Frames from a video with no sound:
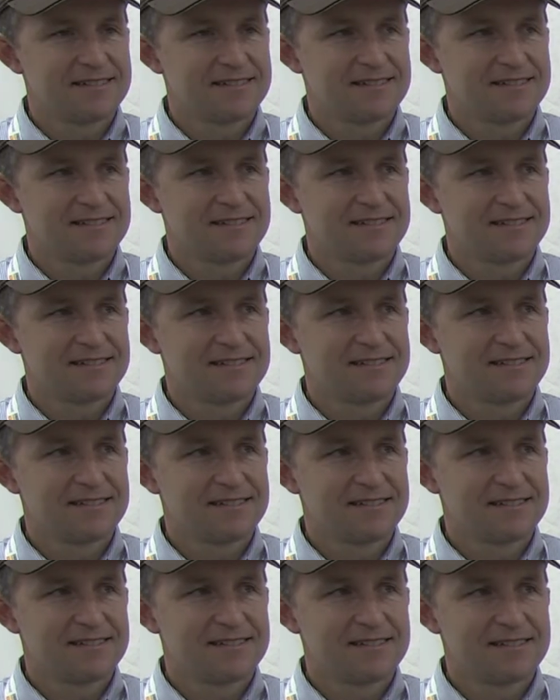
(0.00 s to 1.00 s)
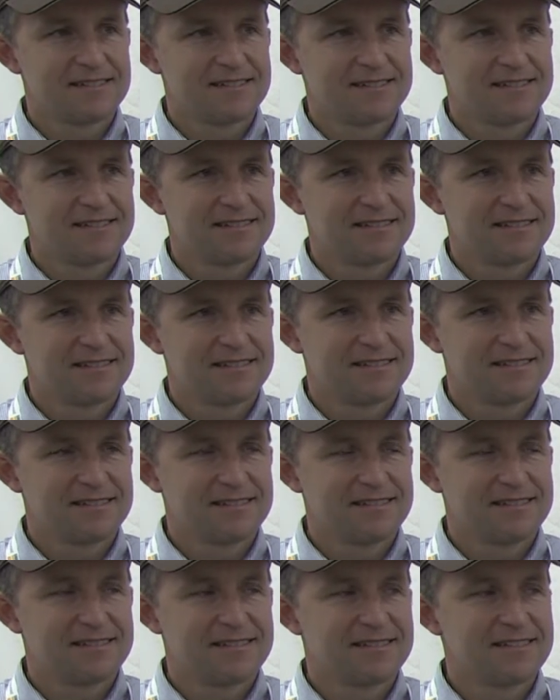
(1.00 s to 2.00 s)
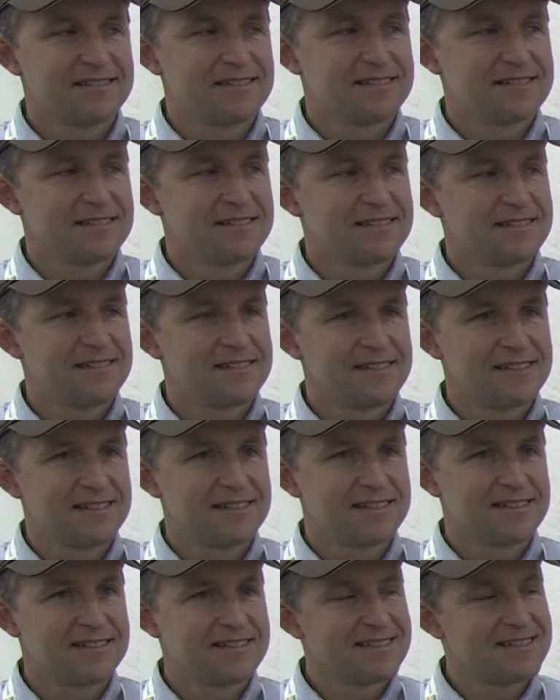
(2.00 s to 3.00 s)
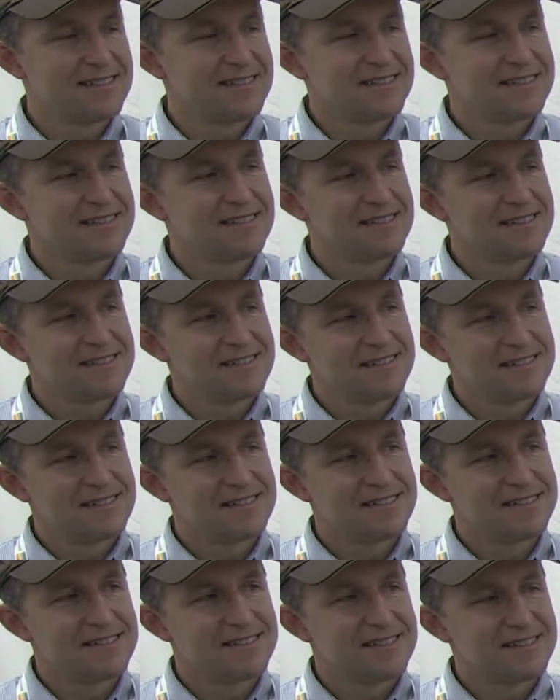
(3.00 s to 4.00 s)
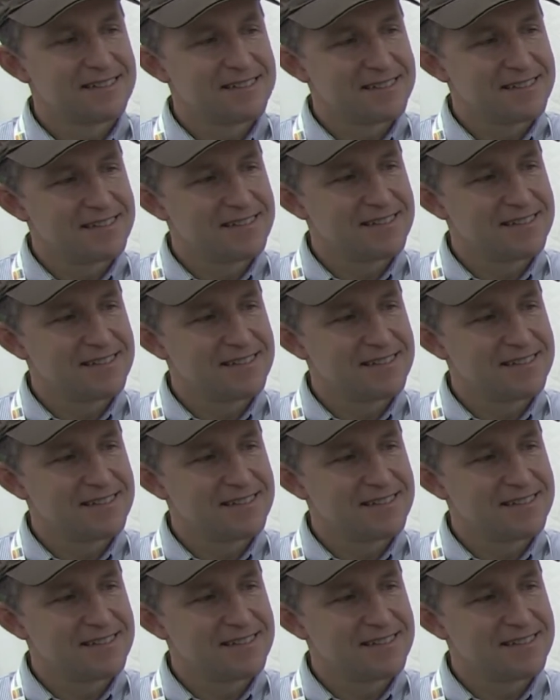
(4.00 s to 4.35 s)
(silent)